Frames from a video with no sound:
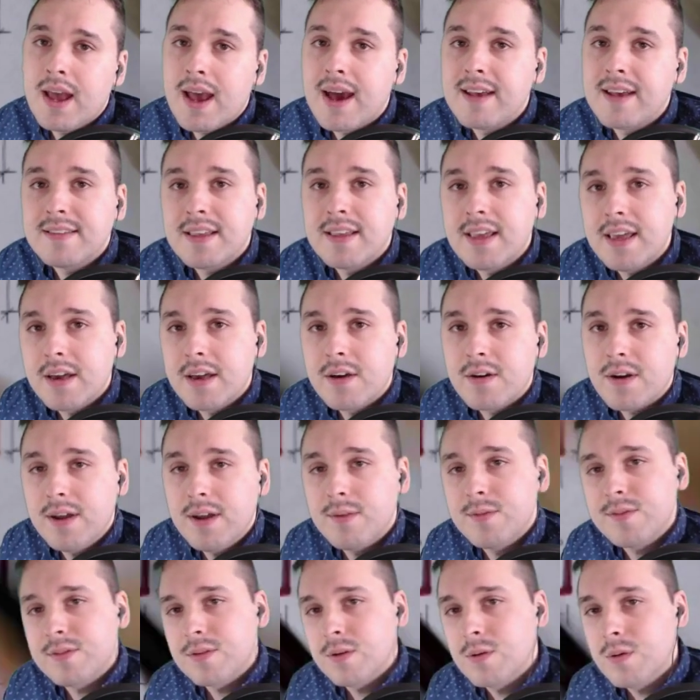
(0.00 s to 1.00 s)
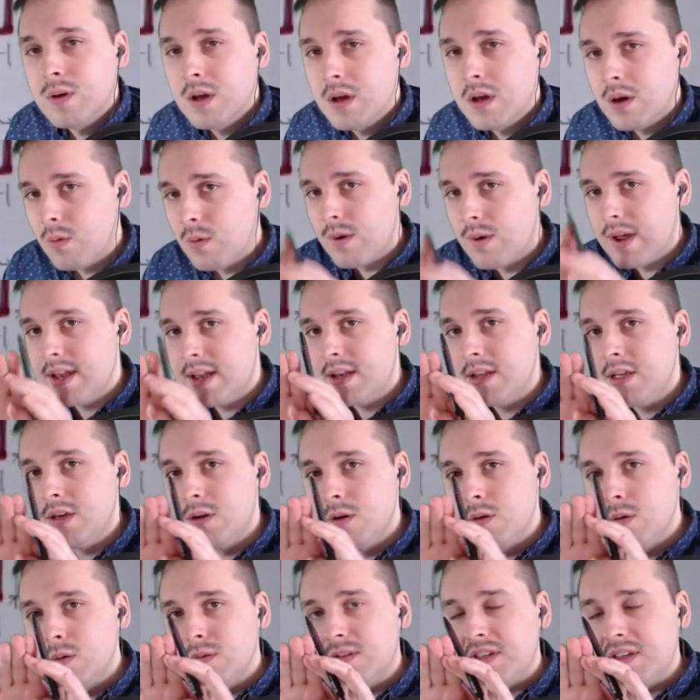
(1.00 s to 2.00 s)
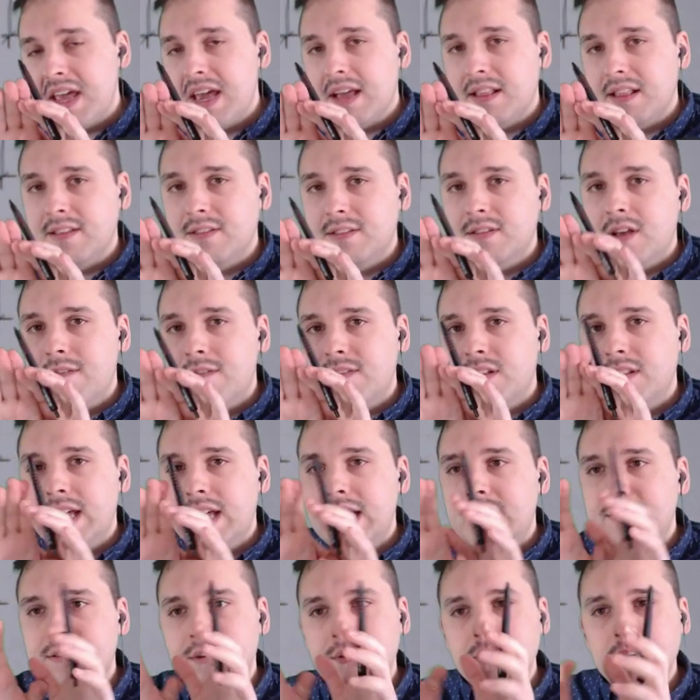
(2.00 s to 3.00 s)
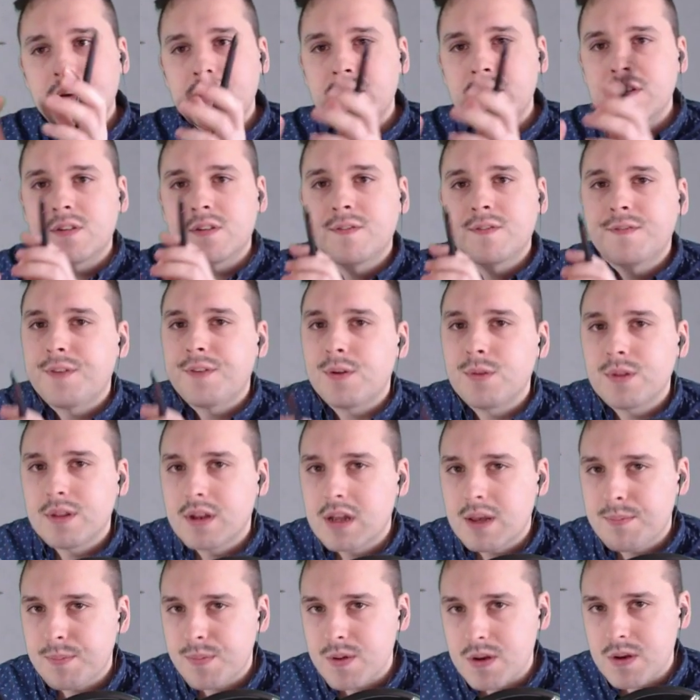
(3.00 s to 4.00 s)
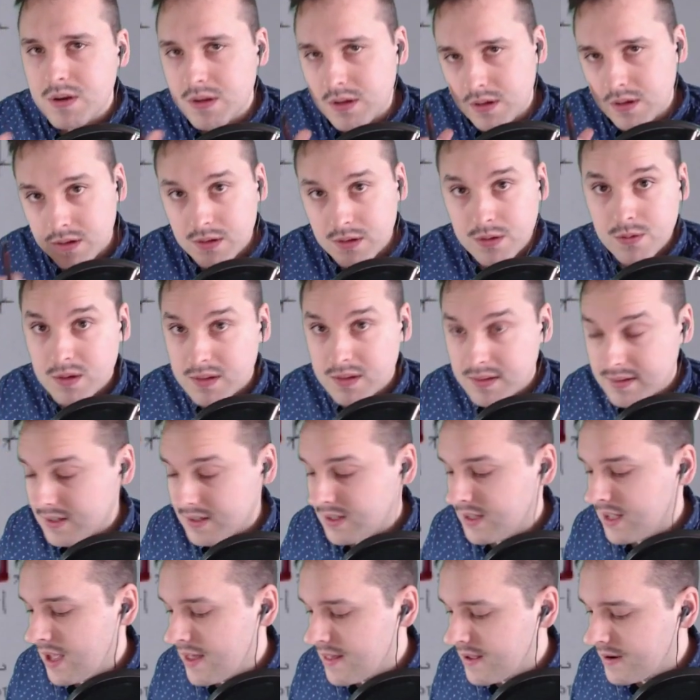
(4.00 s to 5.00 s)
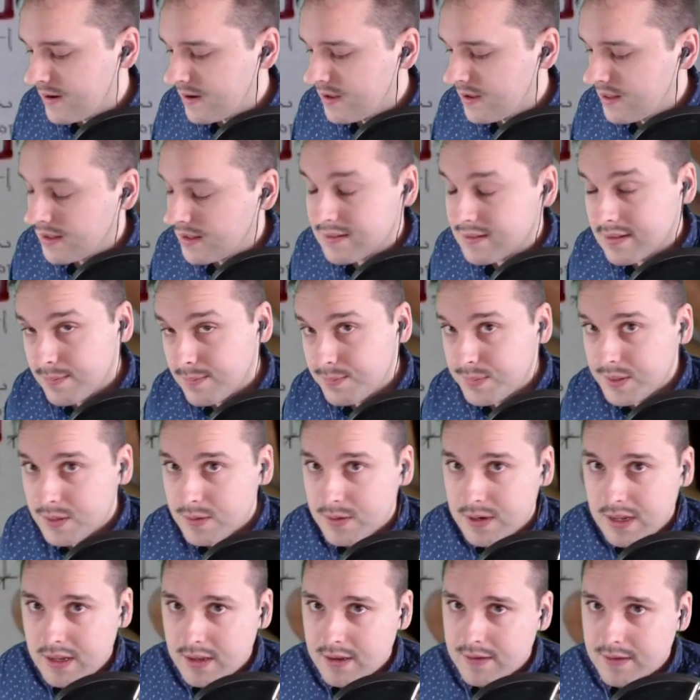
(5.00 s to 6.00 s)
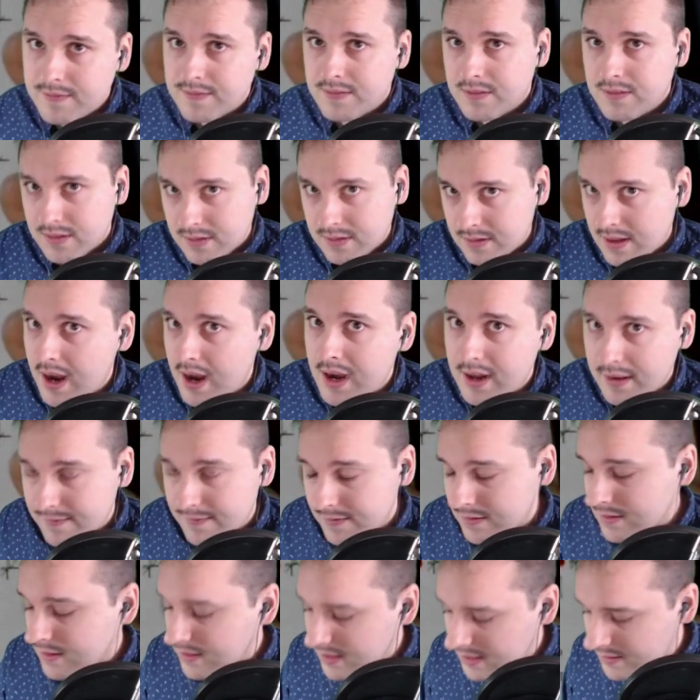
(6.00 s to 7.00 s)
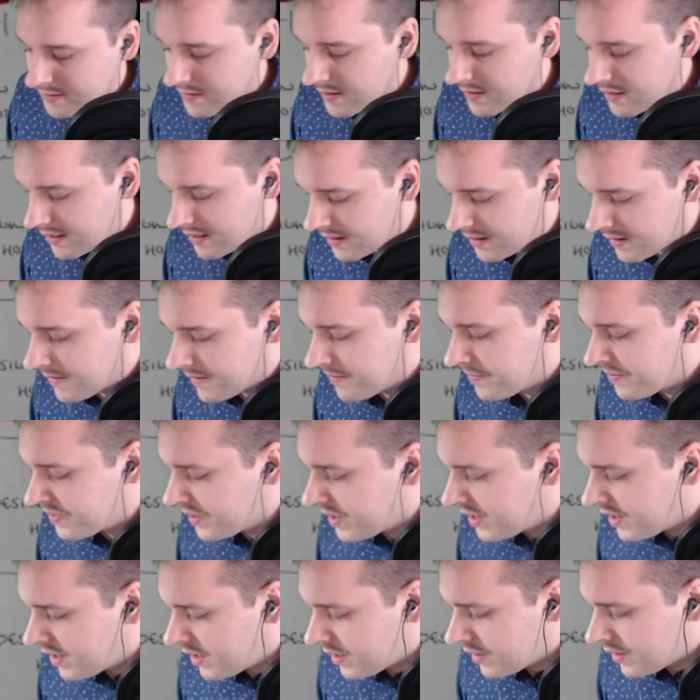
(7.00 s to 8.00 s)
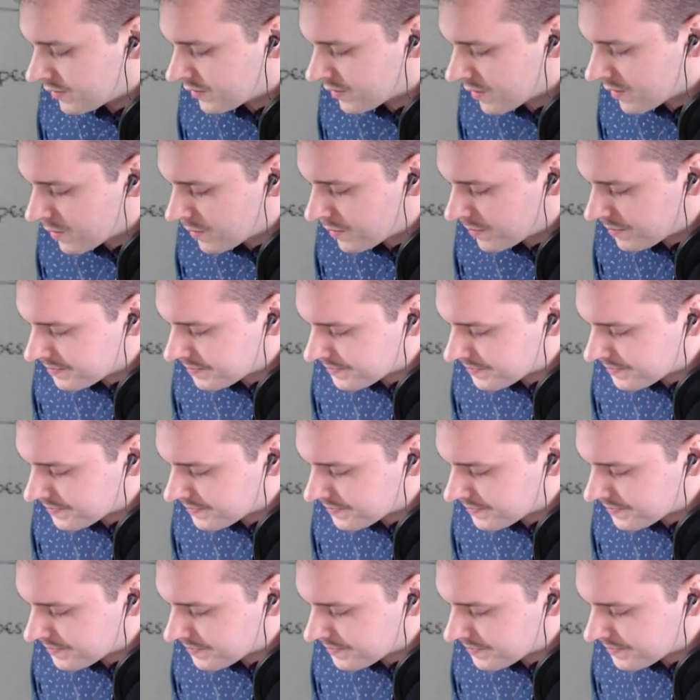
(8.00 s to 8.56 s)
as engraves, so when you take this off the laser, you can just fold it up and glue it together. That's the beauty of designing for the laser cutter. So